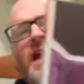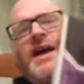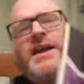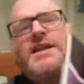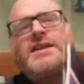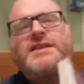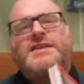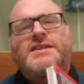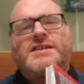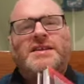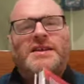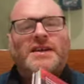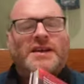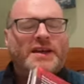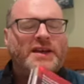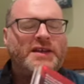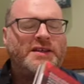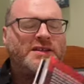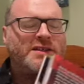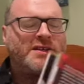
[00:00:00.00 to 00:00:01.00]
And
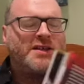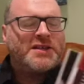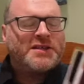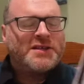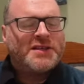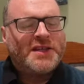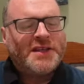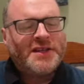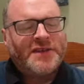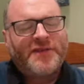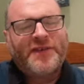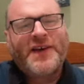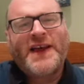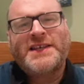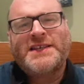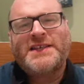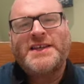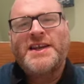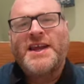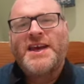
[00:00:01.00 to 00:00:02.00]
it's just this
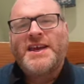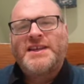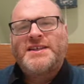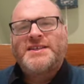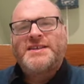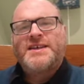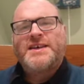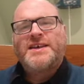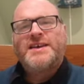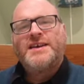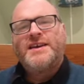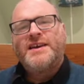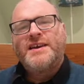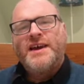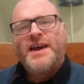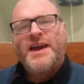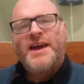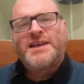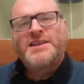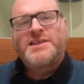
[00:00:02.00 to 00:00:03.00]
fascinating
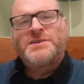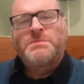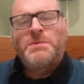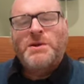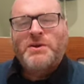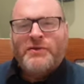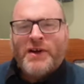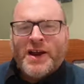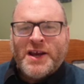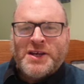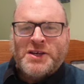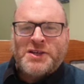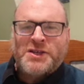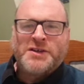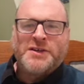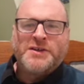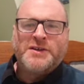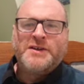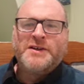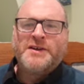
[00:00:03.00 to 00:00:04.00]

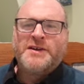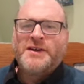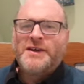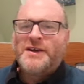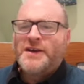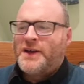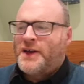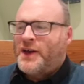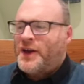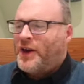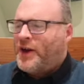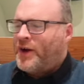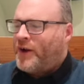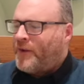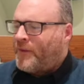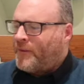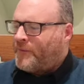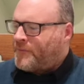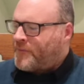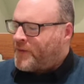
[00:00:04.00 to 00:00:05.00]
exploration
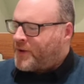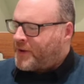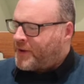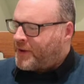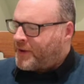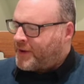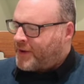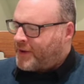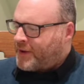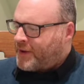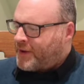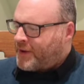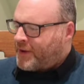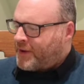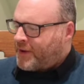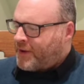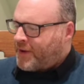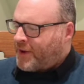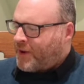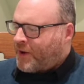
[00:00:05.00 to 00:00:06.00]
of
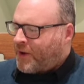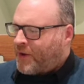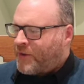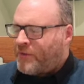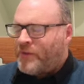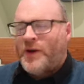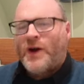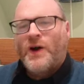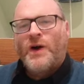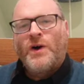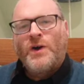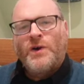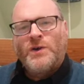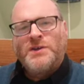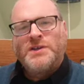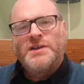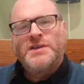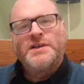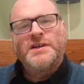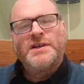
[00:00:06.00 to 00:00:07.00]

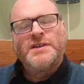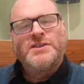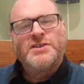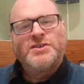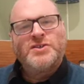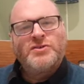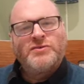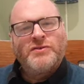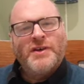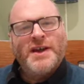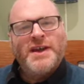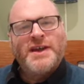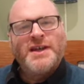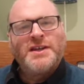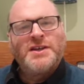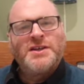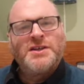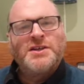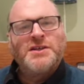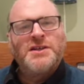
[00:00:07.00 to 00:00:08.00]
odd and
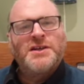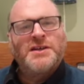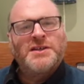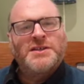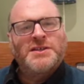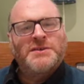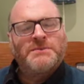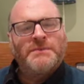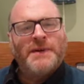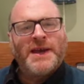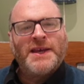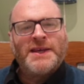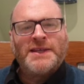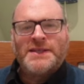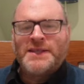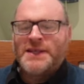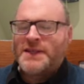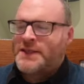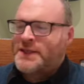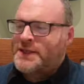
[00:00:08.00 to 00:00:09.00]
strange
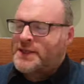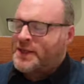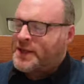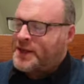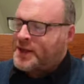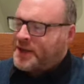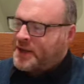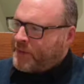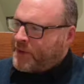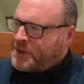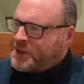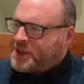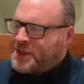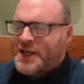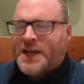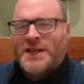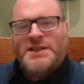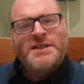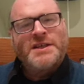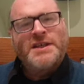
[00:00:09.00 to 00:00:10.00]
spaces, which
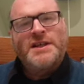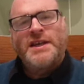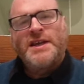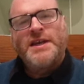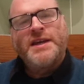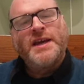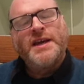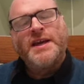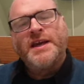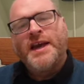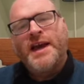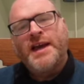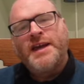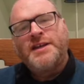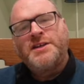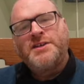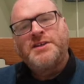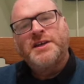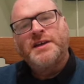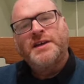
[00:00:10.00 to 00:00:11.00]
is utterly
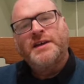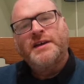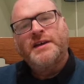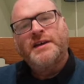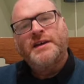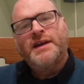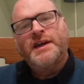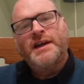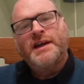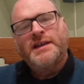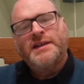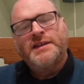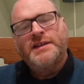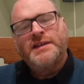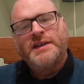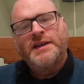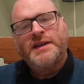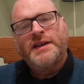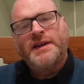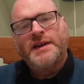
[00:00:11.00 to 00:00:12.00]
engaging
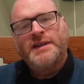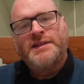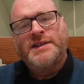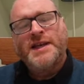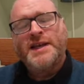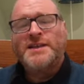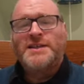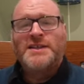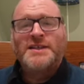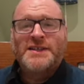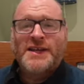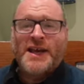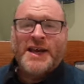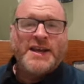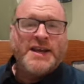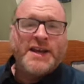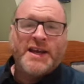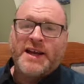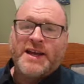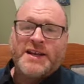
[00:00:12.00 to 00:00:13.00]
and
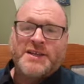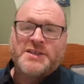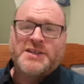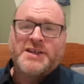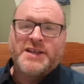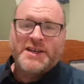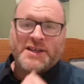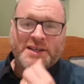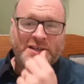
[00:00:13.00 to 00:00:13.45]
entertaining actually.